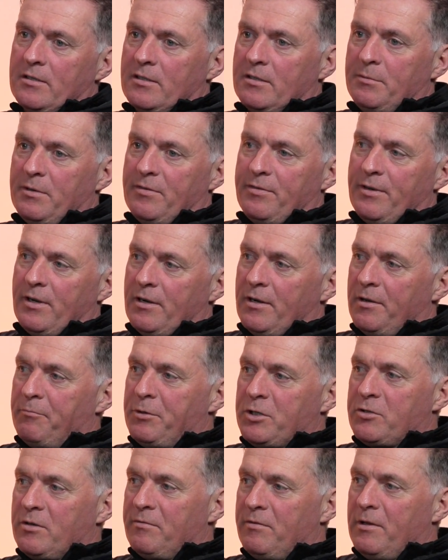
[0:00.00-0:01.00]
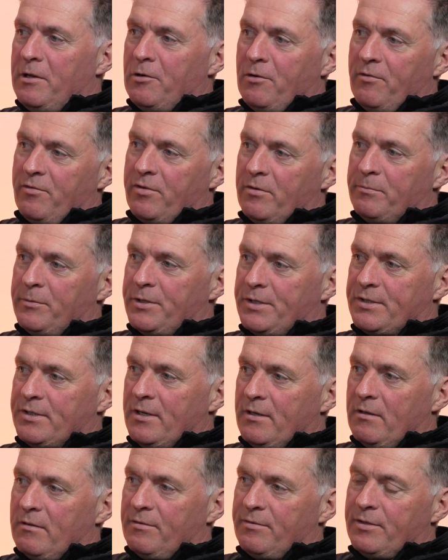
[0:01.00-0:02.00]
to be fair, which I've learned from
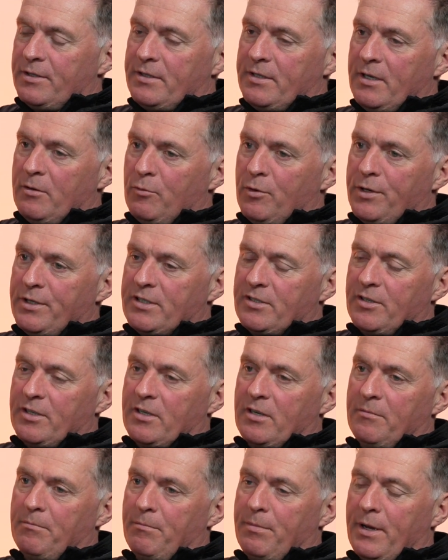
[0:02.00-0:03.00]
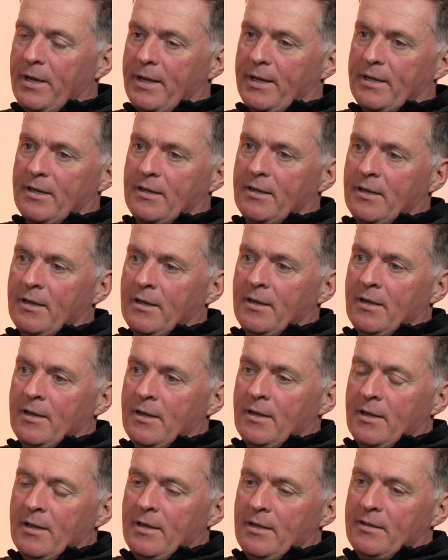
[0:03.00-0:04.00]
myself. I think once I came back
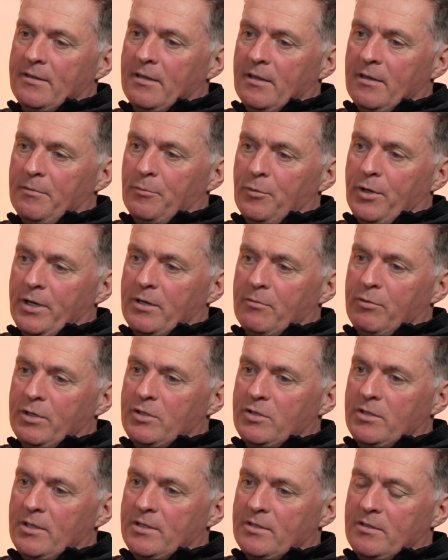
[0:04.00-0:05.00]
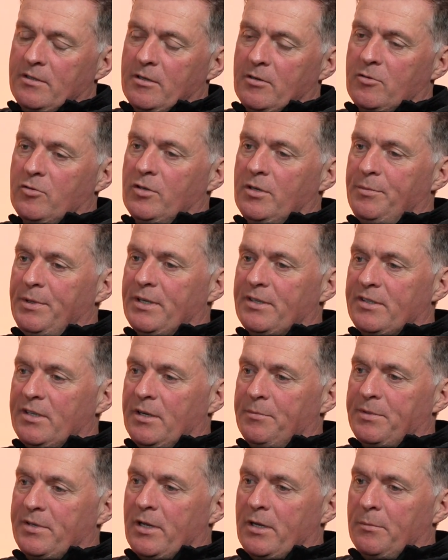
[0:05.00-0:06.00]
to Limerick, which it's not going to be the
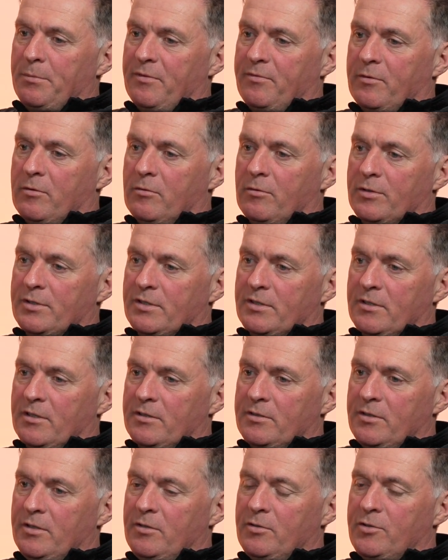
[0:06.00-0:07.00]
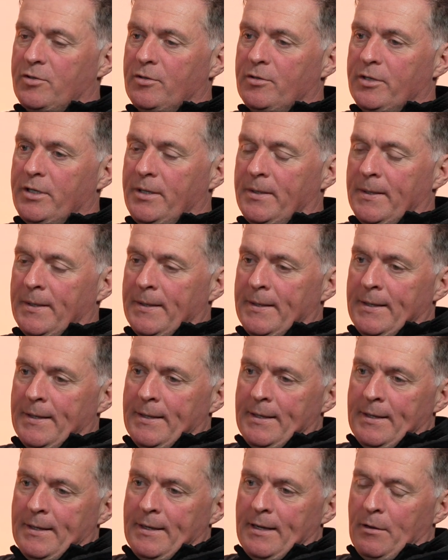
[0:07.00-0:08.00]
same setup, of course it's not. So you try,
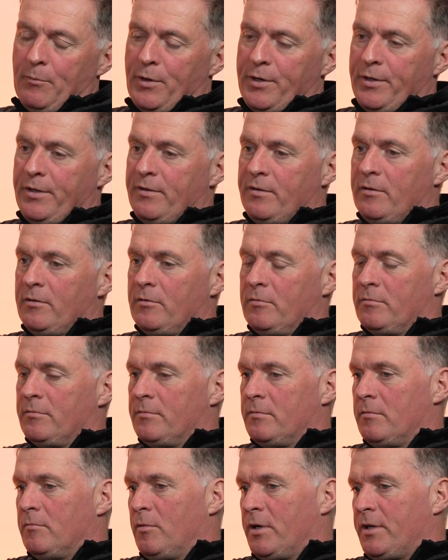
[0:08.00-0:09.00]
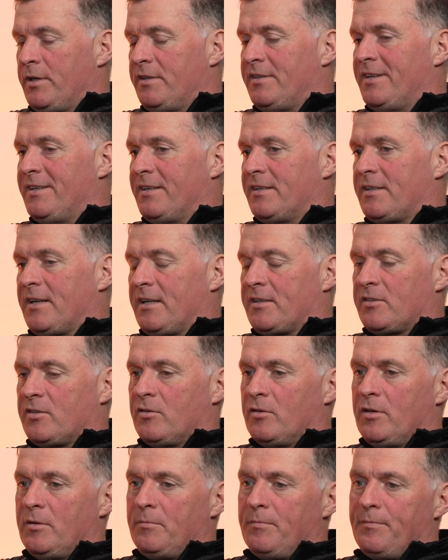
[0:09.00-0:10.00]
and what I did at that
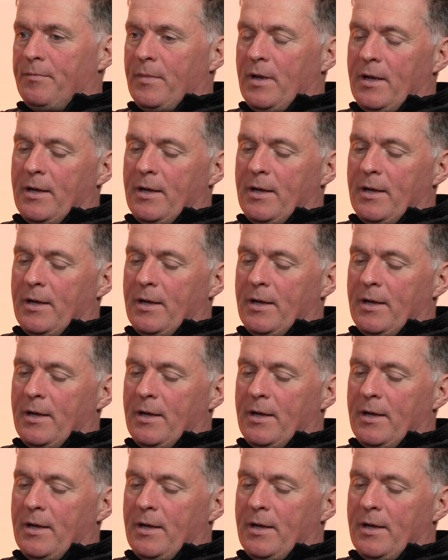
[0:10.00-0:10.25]
time